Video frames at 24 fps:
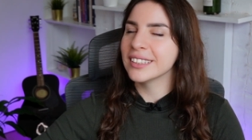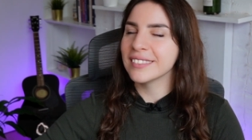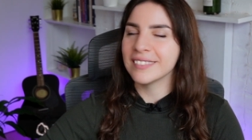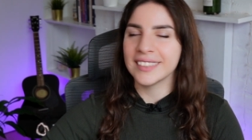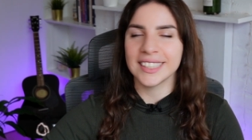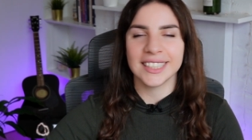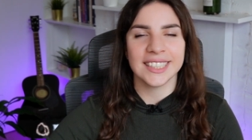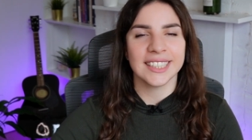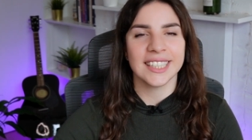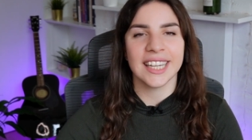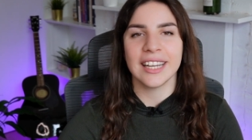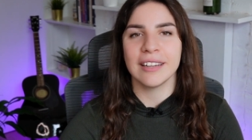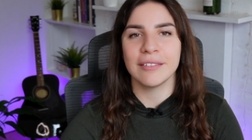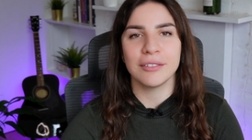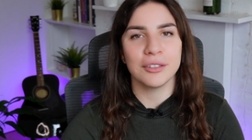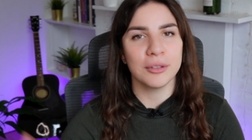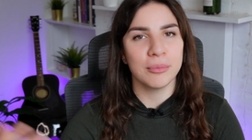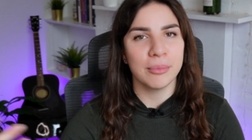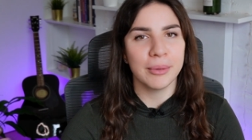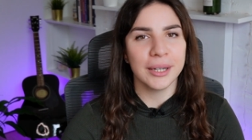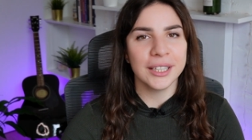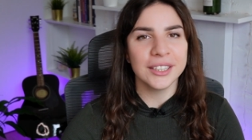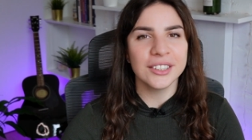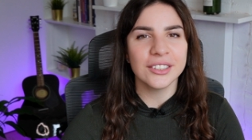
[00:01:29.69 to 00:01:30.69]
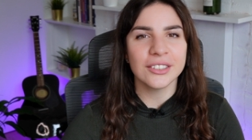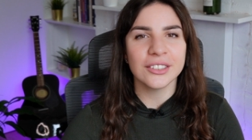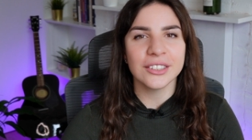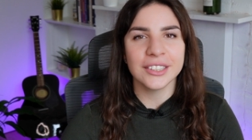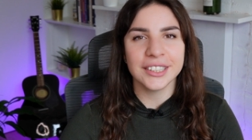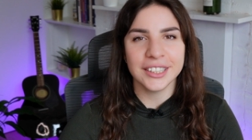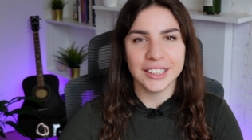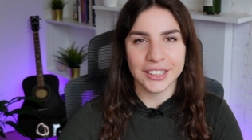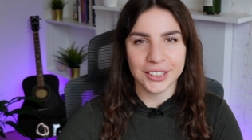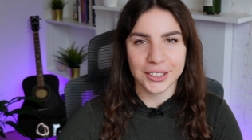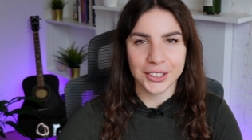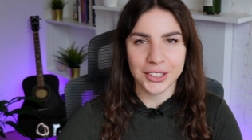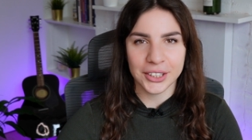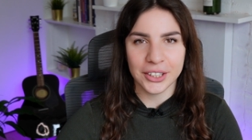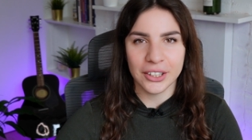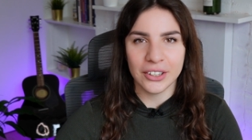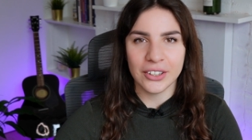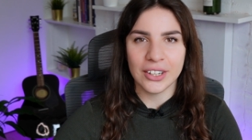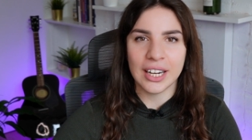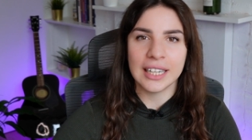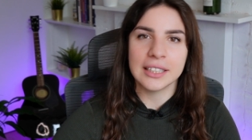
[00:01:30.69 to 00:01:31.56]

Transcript: so let's say a few months or years ago,